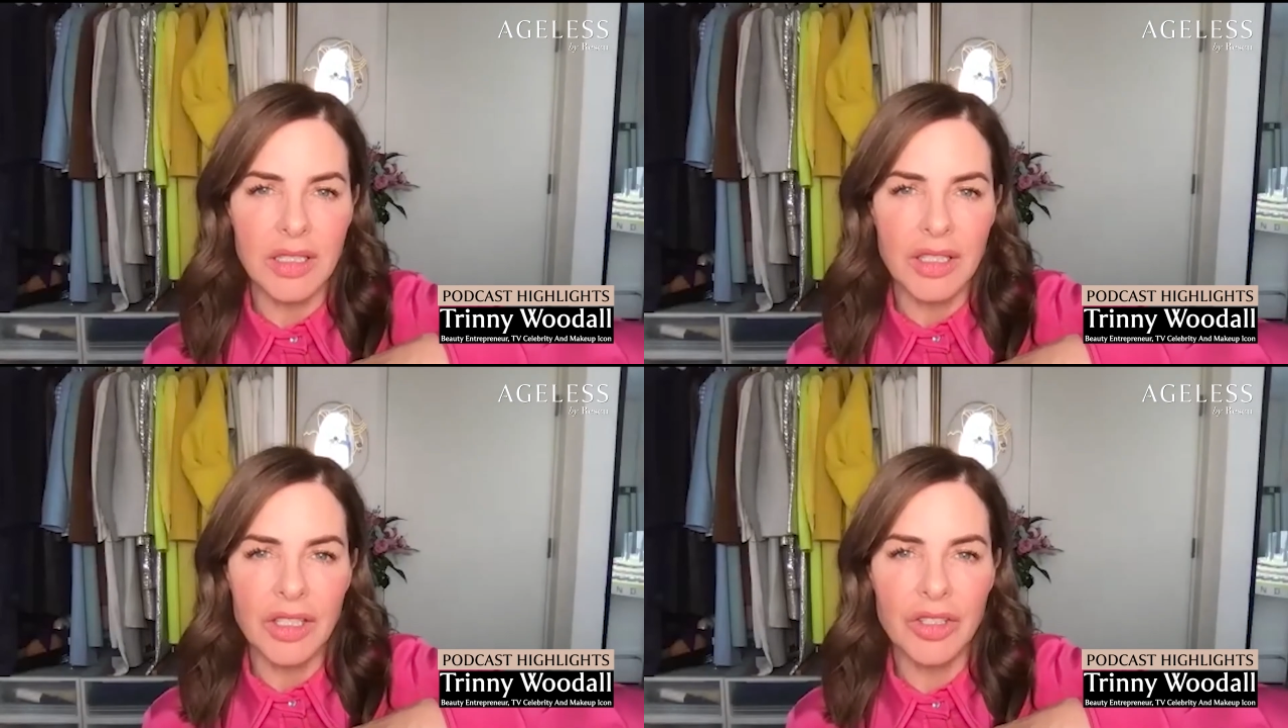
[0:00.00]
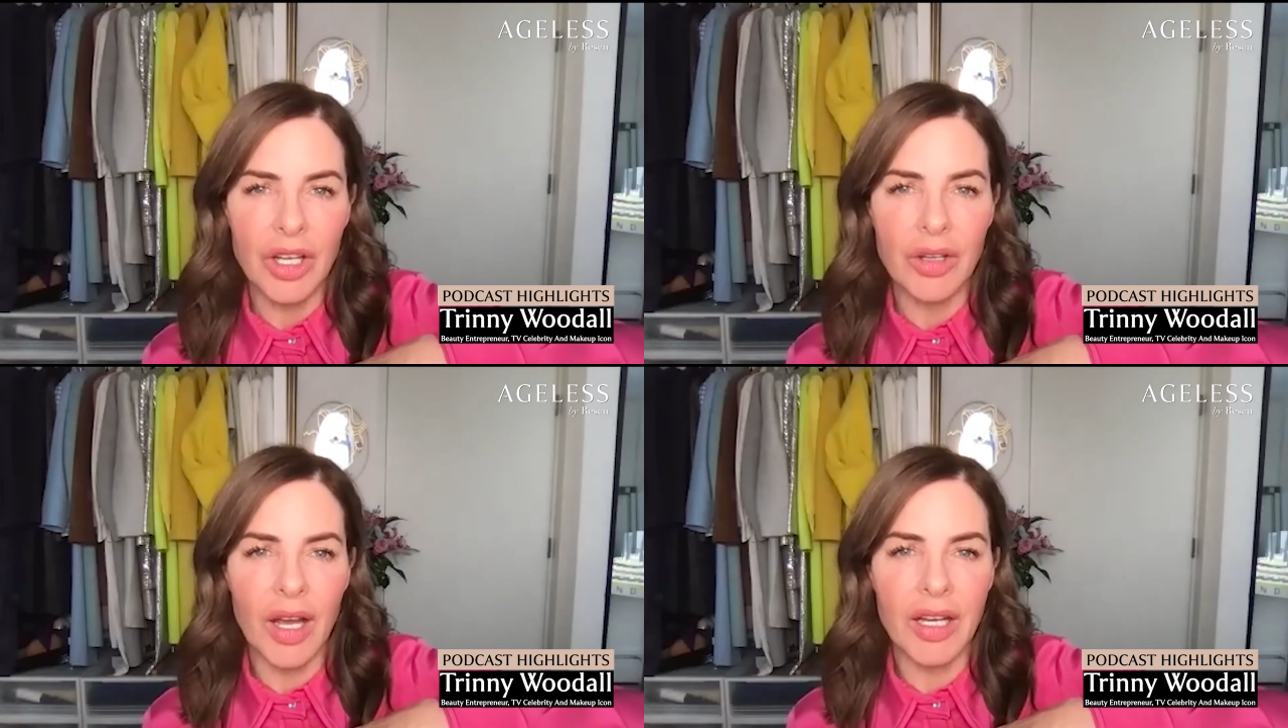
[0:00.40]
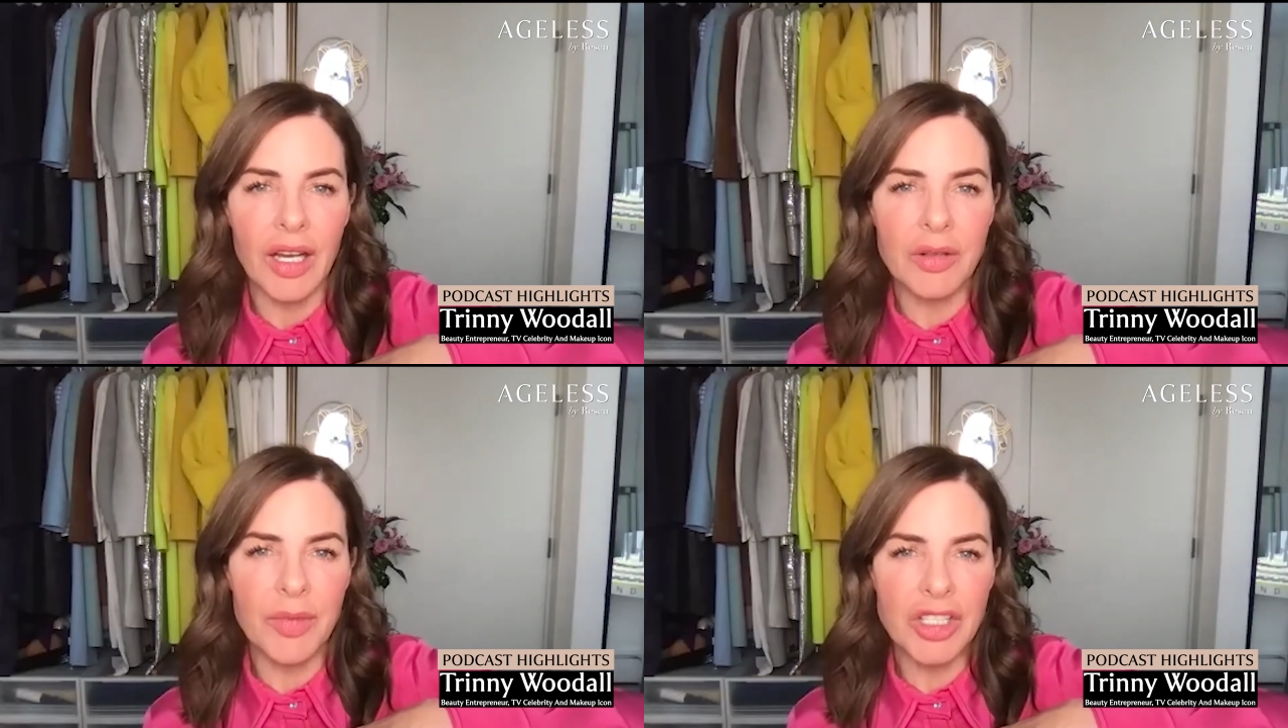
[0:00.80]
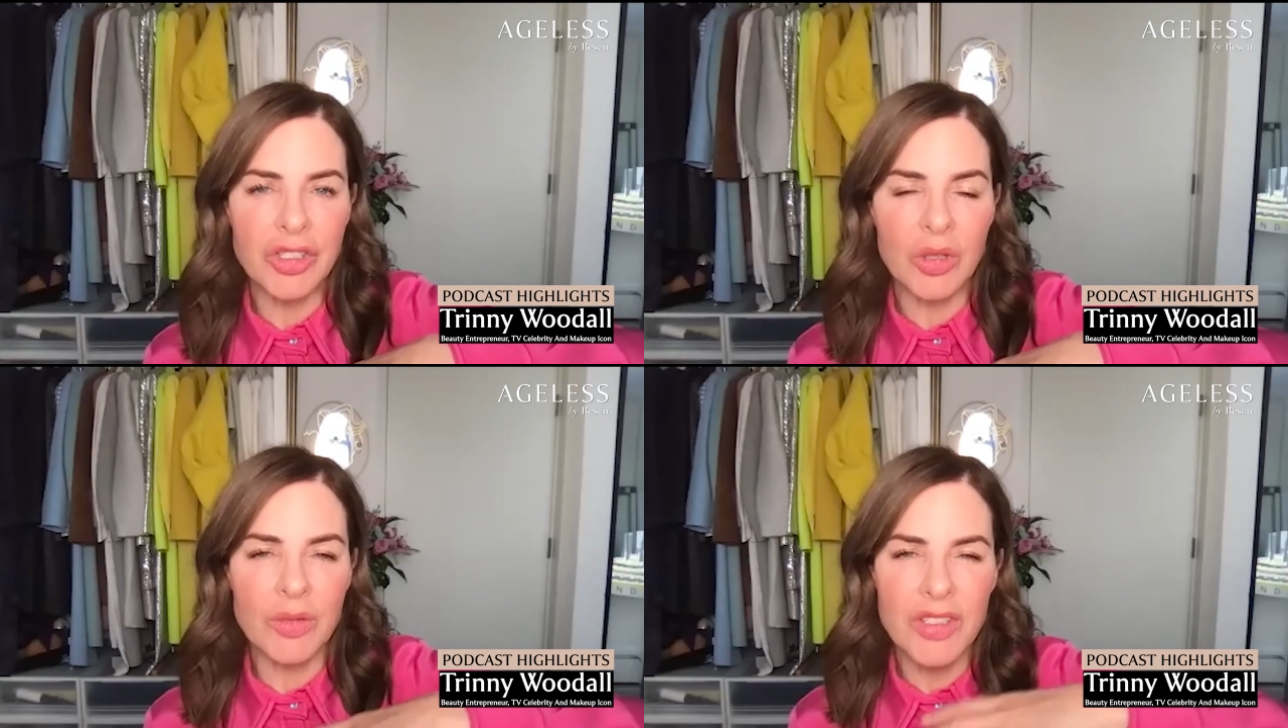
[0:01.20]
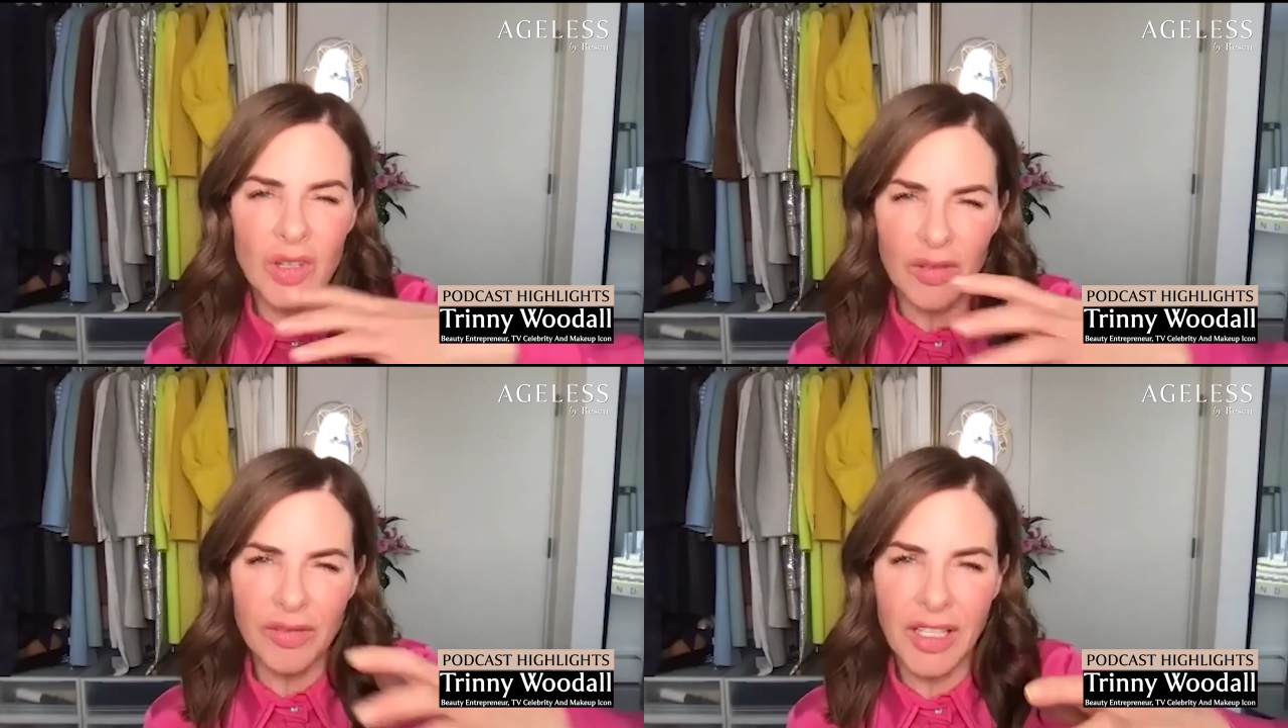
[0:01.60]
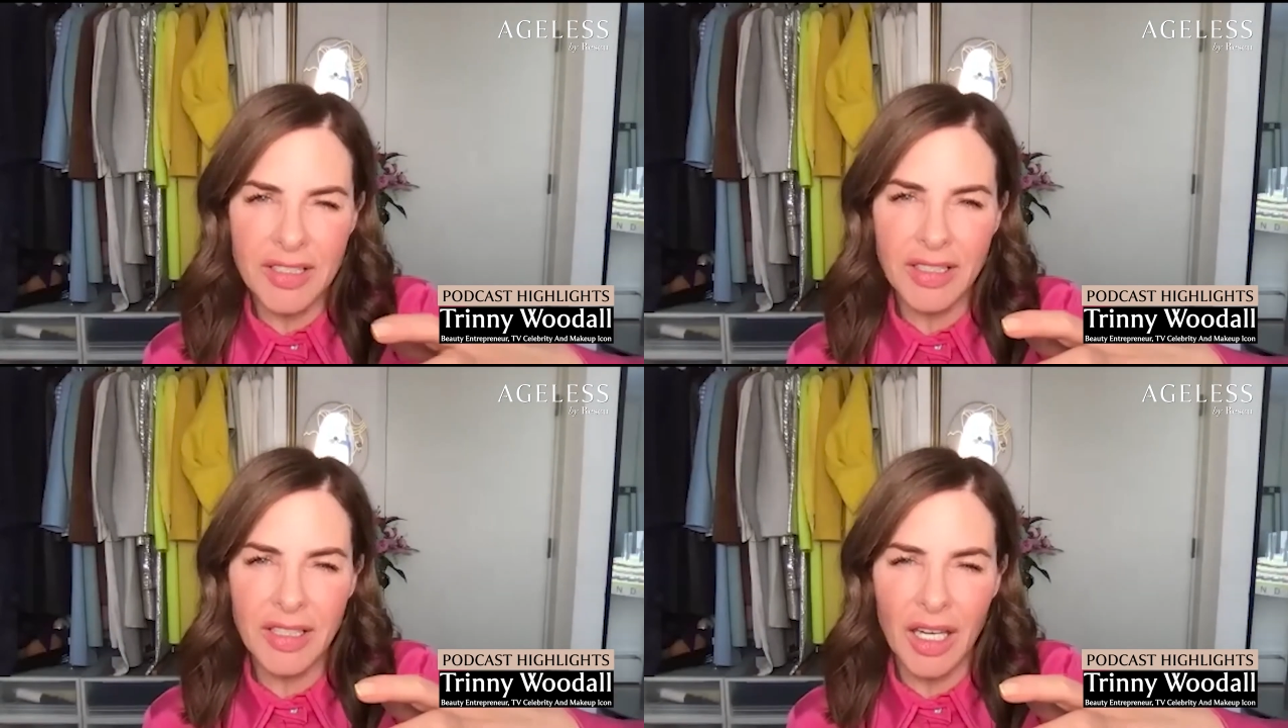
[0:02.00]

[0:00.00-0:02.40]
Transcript: you know, and I'd make sure it was soft lighting.